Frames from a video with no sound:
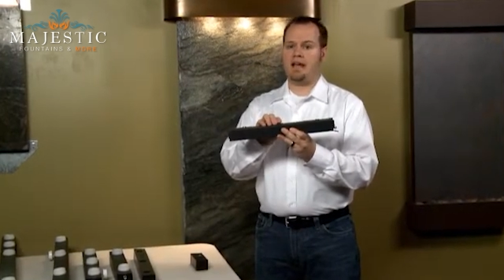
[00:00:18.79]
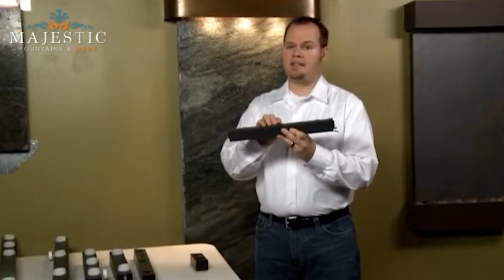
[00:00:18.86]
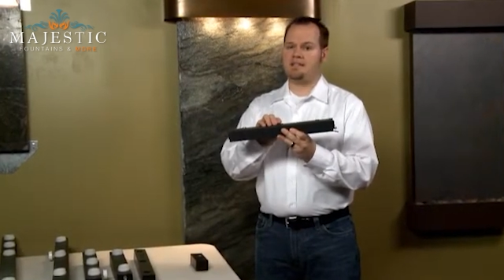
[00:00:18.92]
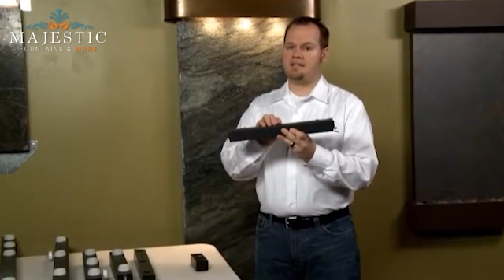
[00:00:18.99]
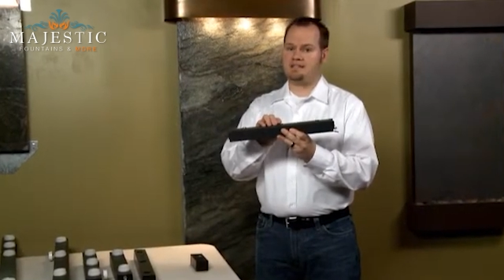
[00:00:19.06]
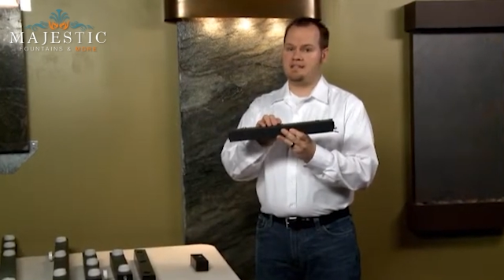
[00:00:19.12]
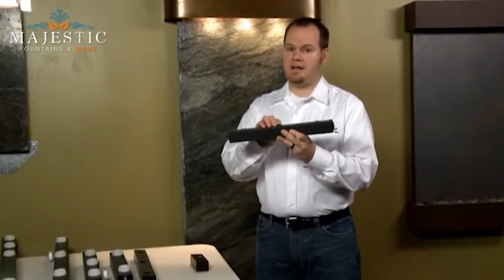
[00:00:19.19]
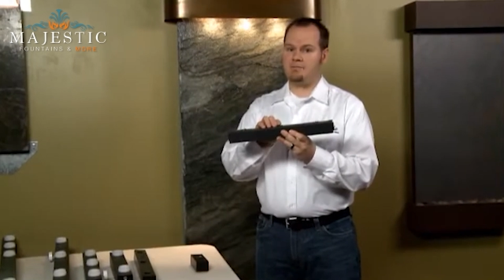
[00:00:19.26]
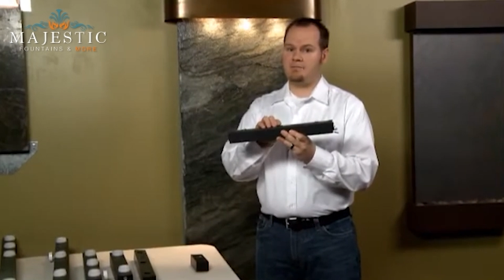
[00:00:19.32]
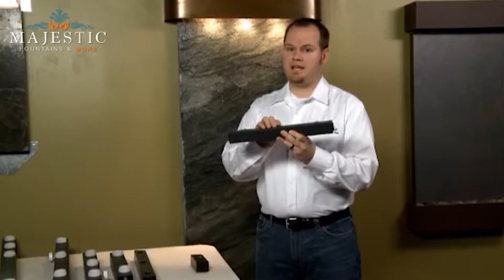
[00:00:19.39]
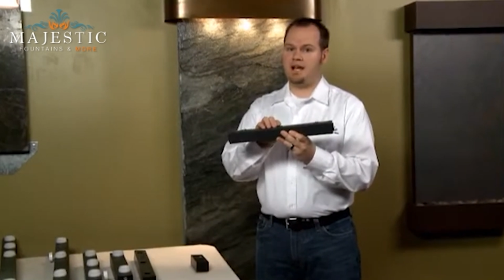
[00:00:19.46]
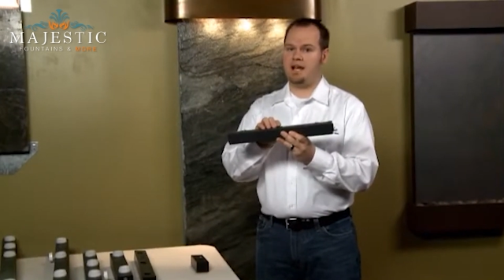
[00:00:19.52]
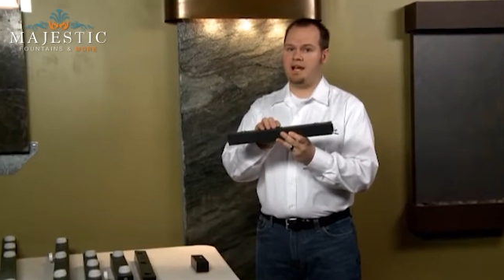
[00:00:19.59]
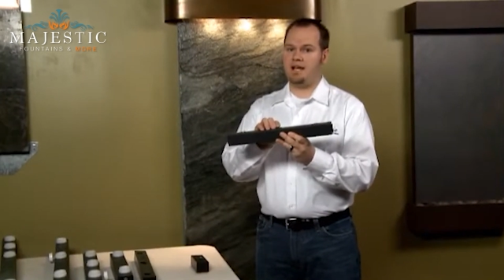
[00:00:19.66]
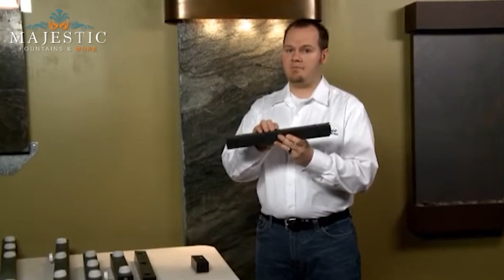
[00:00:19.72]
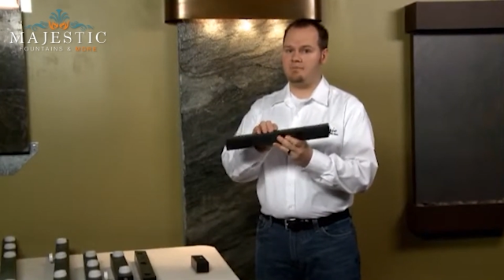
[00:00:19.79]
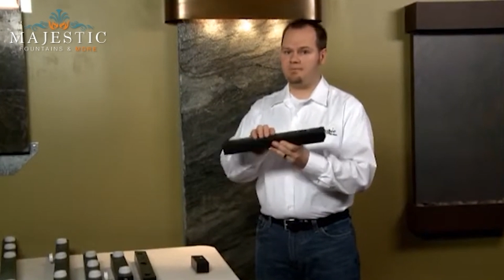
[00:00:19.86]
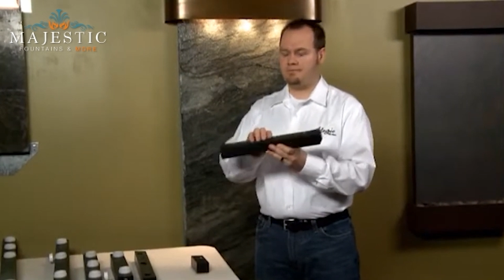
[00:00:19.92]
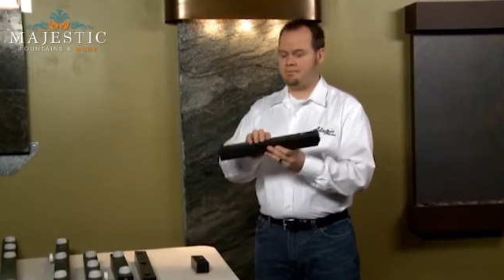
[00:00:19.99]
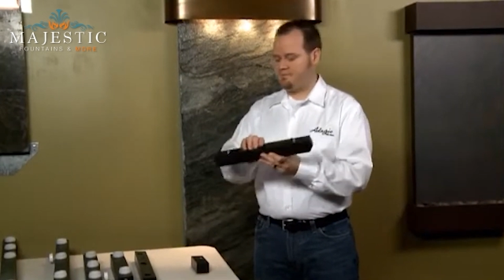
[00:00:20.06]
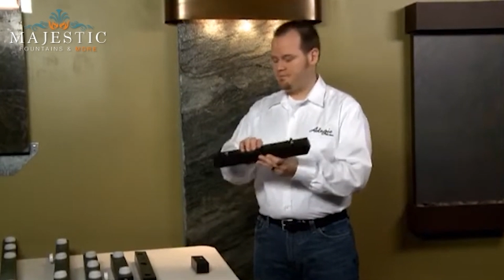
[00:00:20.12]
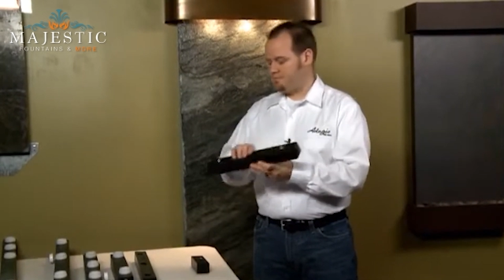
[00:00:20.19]
at the same time.
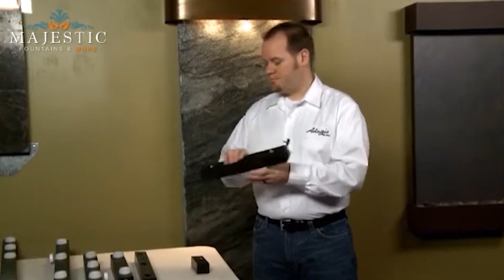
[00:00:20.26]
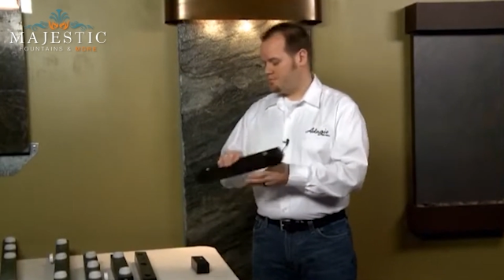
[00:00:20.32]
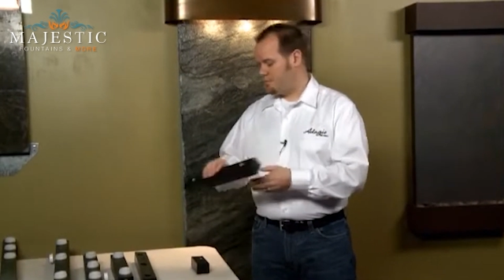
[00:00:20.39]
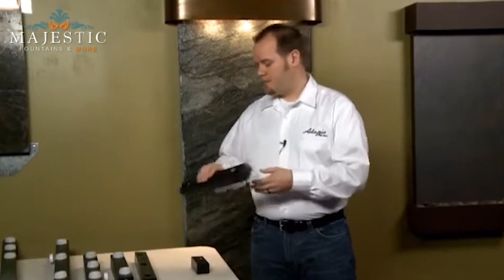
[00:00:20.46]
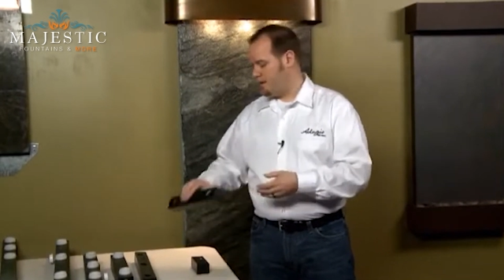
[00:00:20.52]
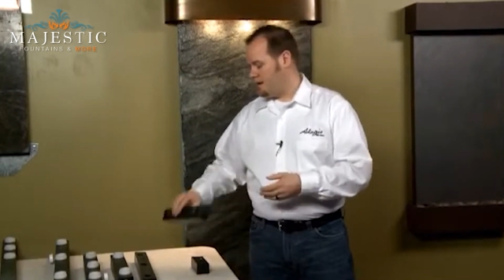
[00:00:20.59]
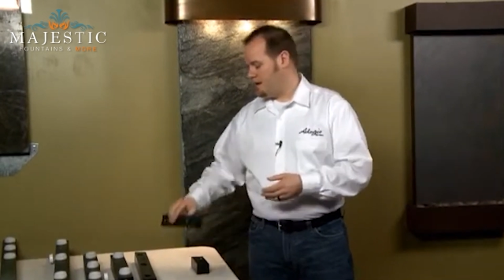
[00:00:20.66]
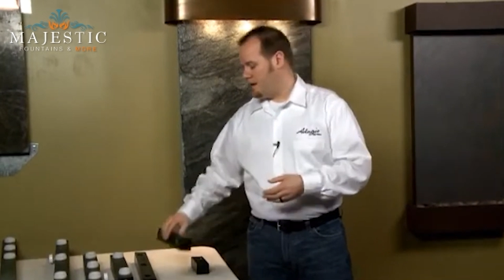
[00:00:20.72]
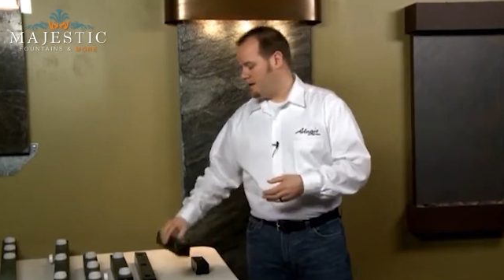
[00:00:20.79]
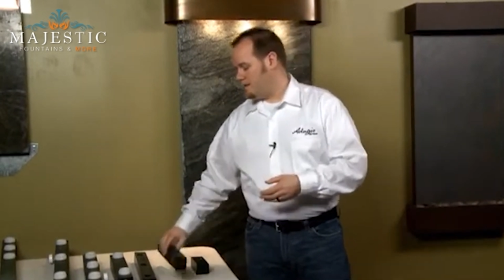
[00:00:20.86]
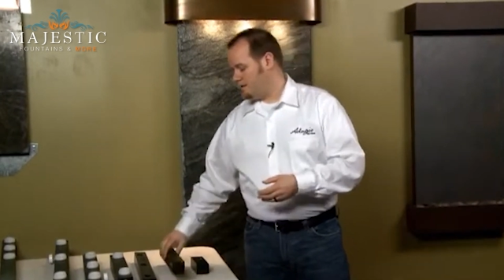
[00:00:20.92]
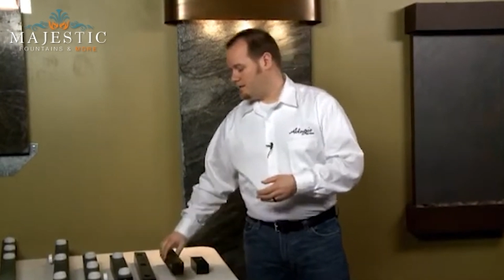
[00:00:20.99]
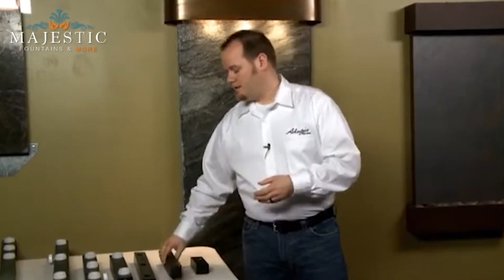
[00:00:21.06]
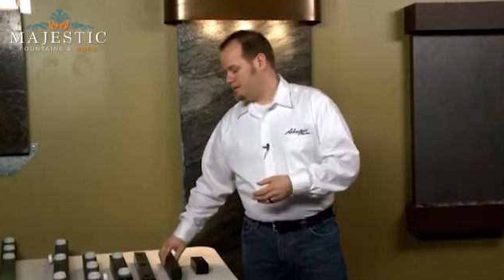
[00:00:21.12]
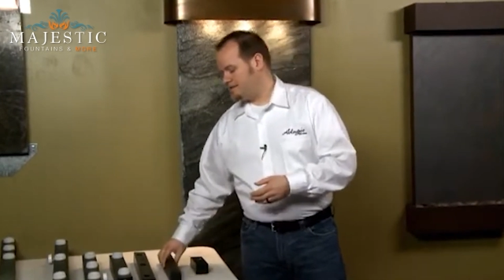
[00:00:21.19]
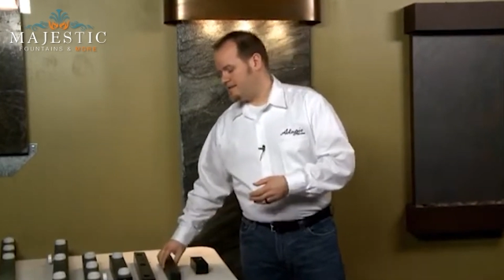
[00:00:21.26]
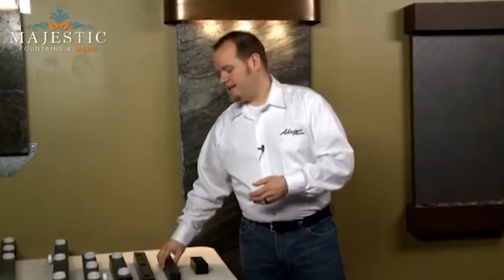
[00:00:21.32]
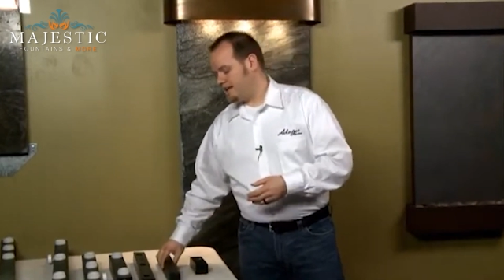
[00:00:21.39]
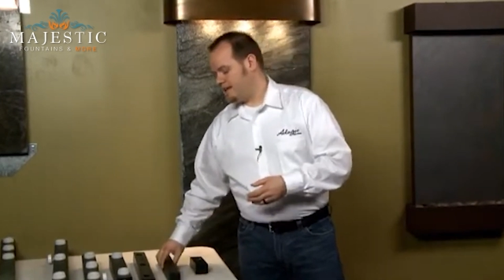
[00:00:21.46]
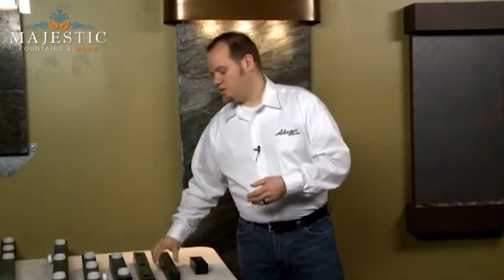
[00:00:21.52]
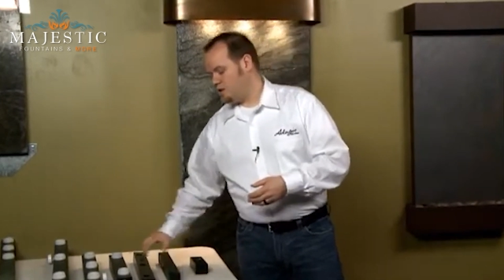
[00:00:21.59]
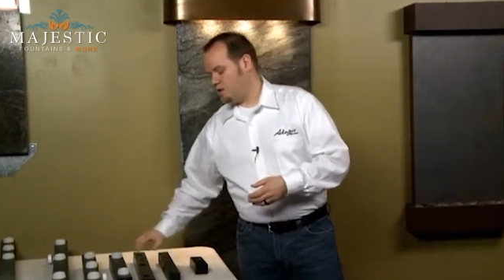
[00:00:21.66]
The
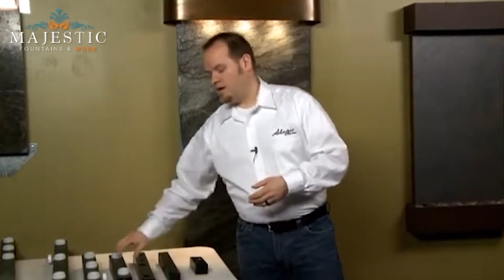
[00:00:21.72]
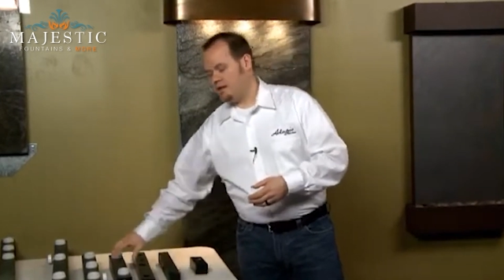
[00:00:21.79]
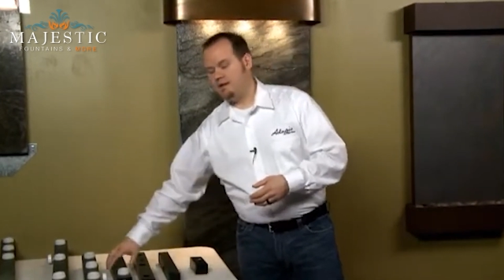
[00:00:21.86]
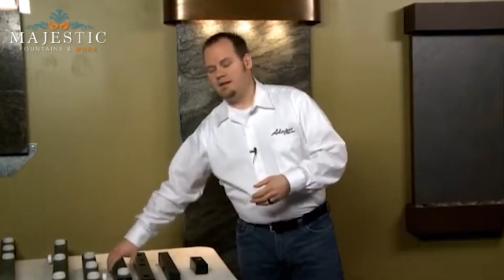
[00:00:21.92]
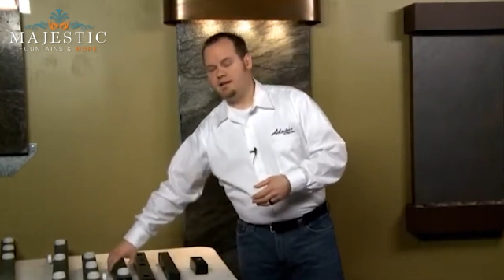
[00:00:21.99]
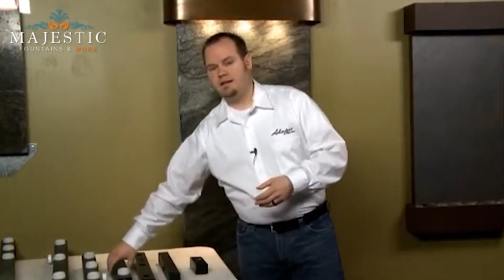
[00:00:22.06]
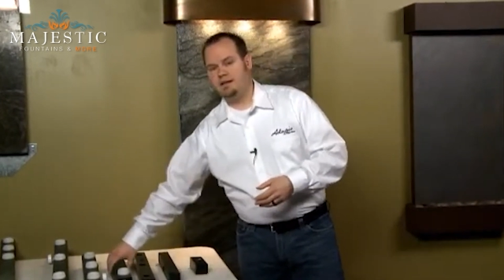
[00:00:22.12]
second one